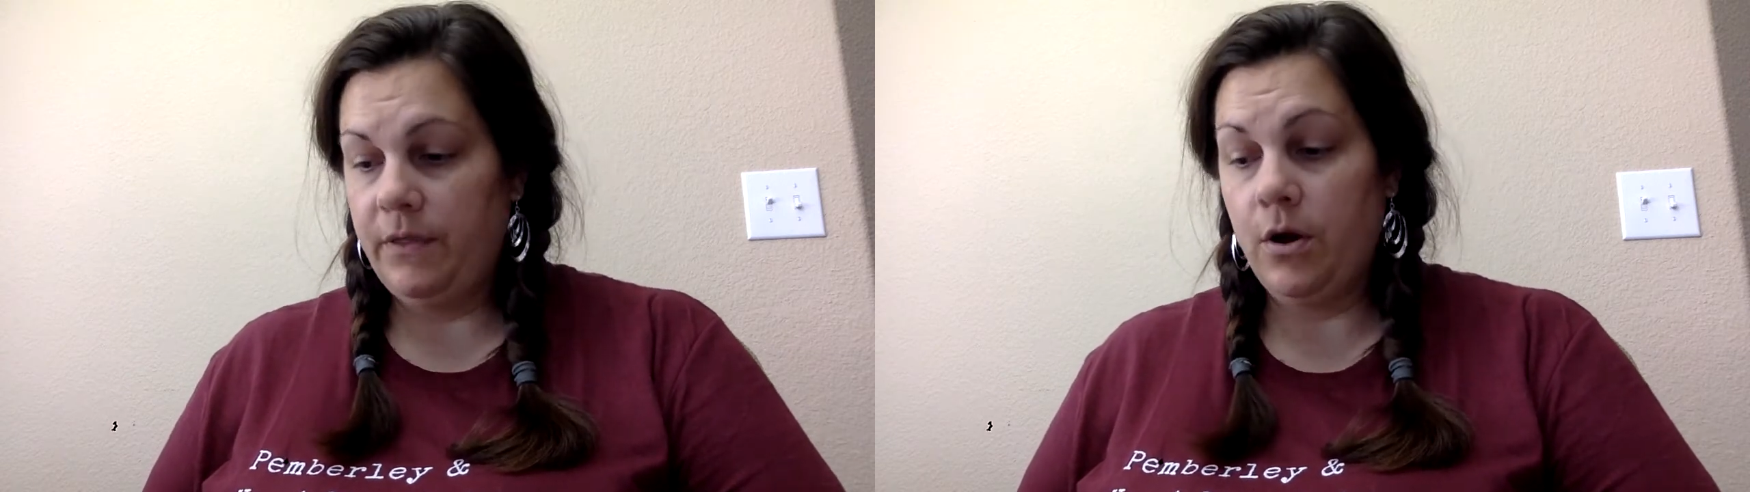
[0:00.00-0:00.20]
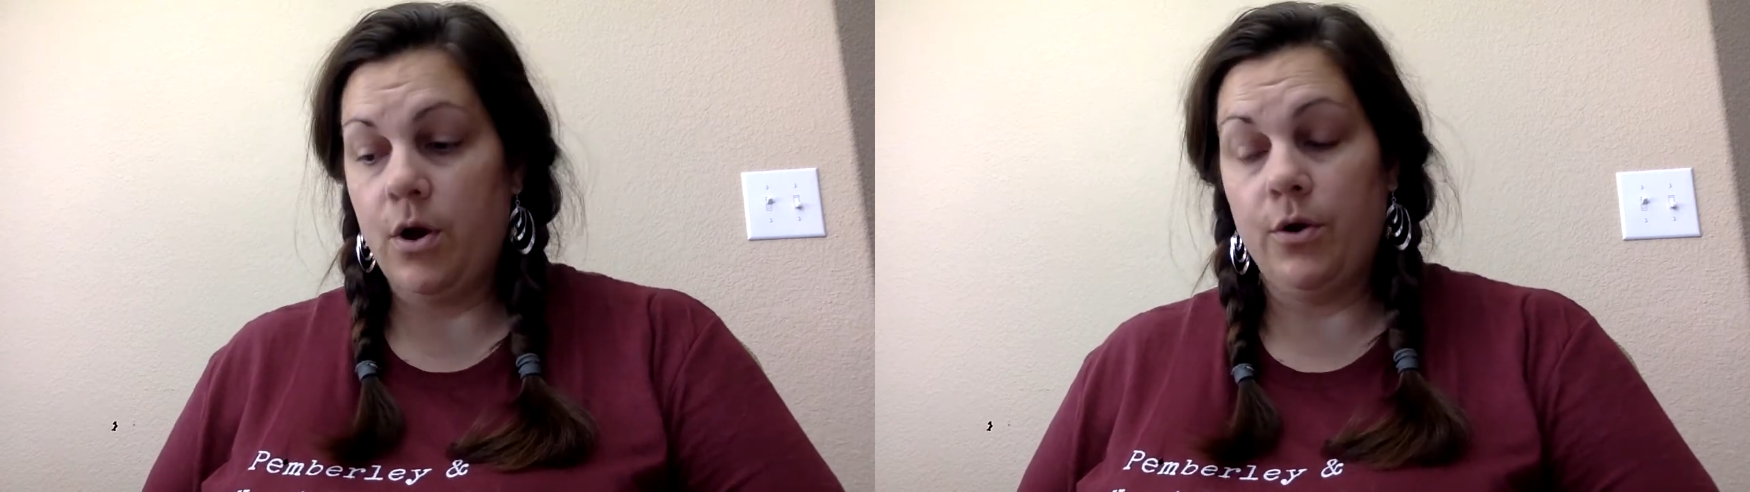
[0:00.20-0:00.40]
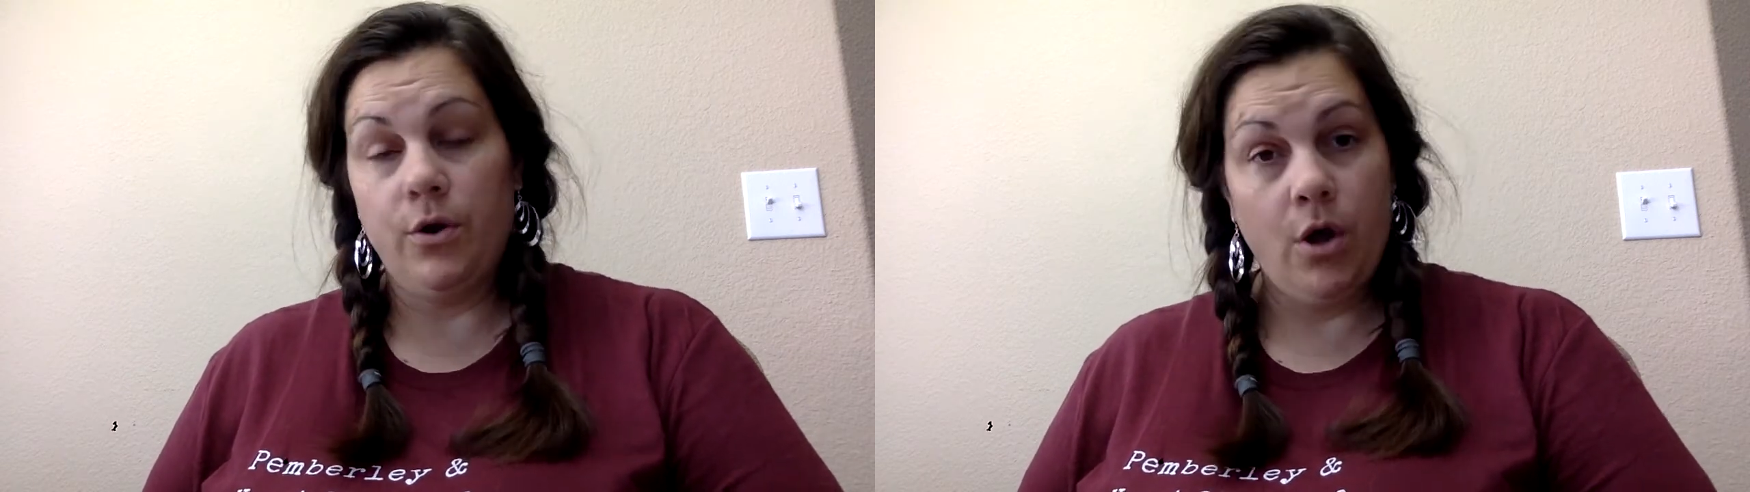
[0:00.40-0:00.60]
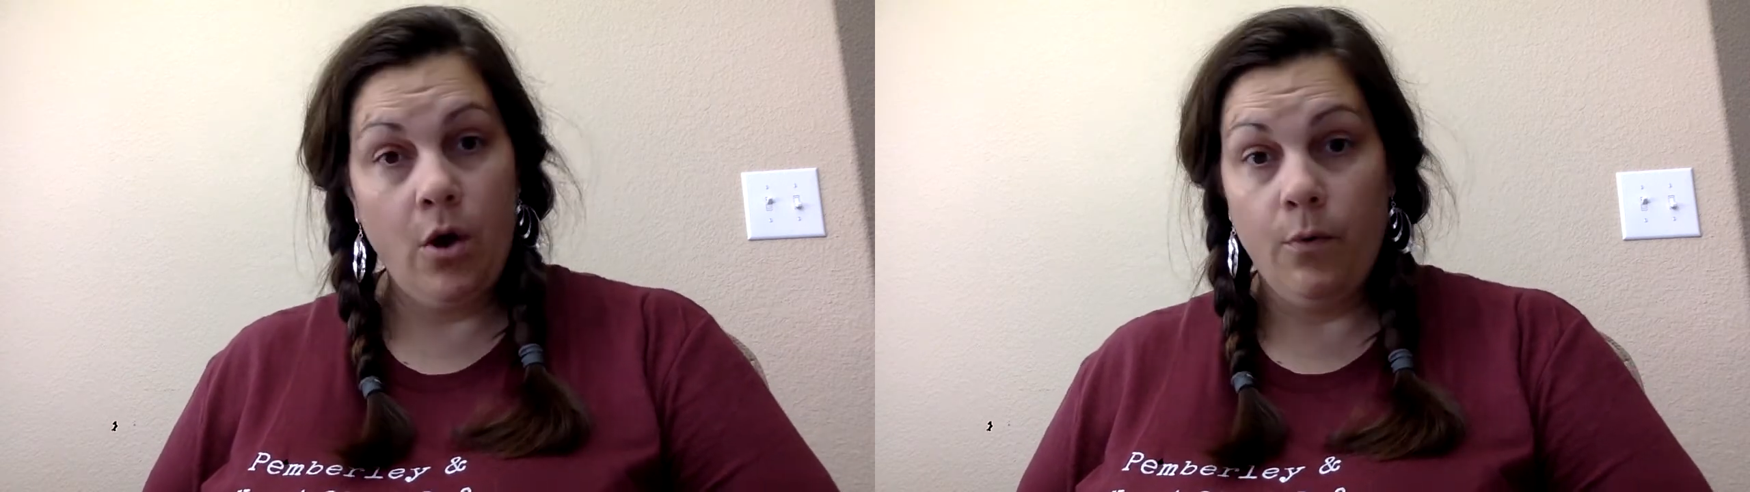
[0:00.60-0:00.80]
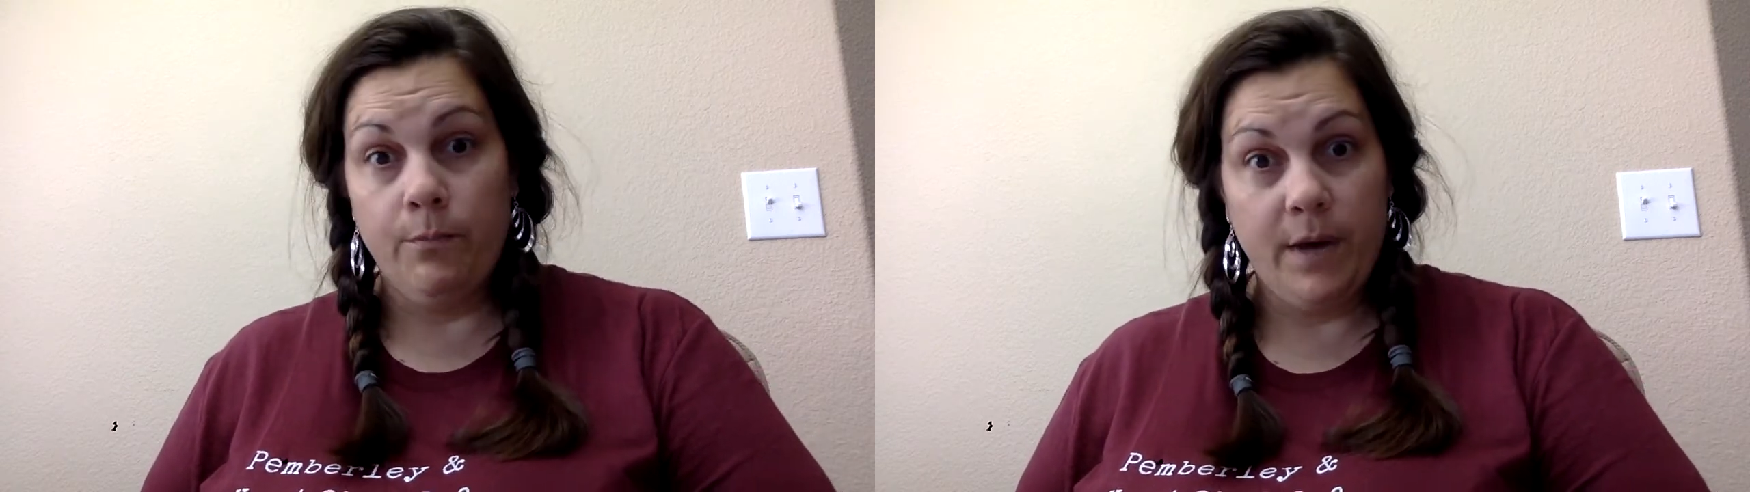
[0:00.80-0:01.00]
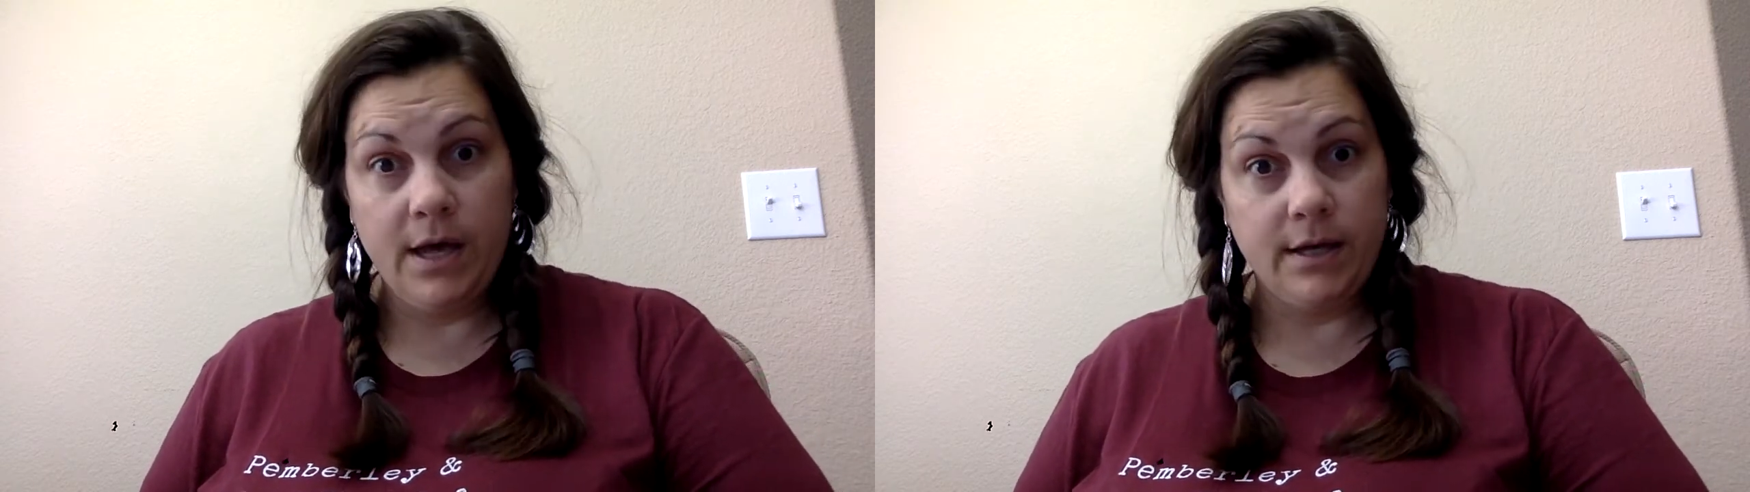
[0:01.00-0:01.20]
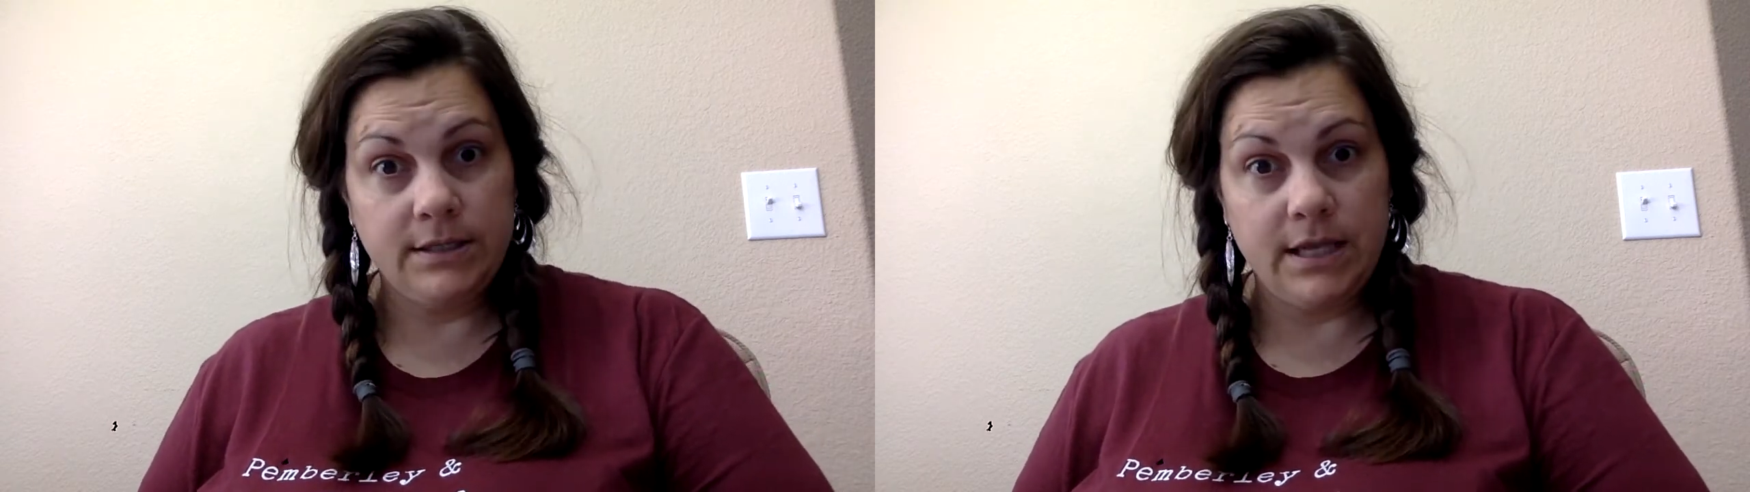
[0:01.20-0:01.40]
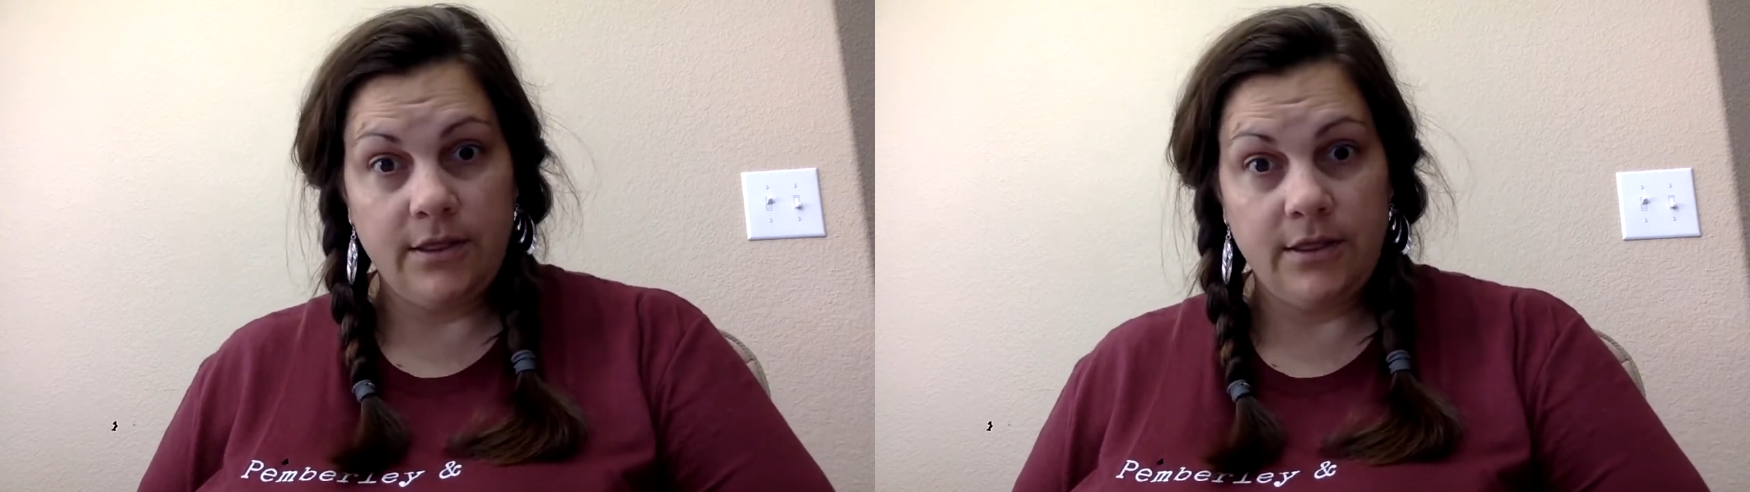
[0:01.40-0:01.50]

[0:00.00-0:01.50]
There are no bugs